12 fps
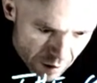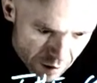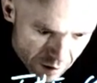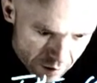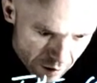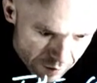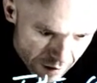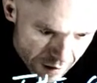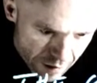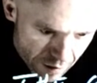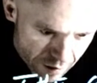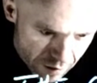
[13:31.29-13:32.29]
So if I
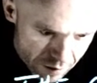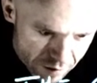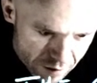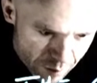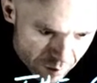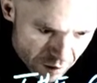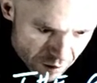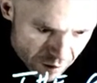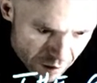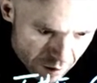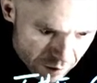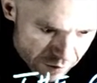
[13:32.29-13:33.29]
had like a steeper
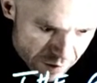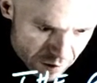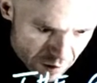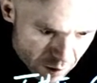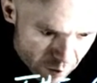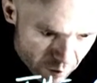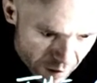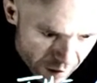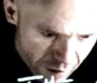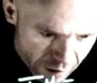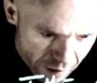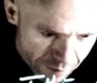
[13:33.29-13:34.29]
kind of slope right
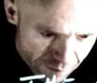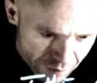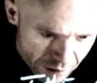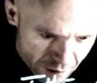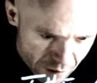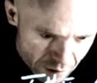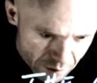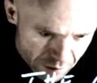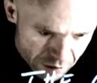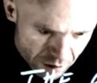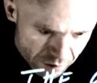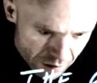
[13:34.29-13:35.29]
here,
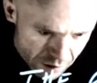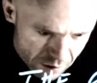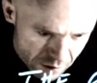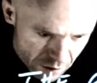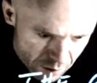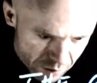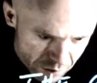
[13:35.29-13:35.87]
imagine if I had a slope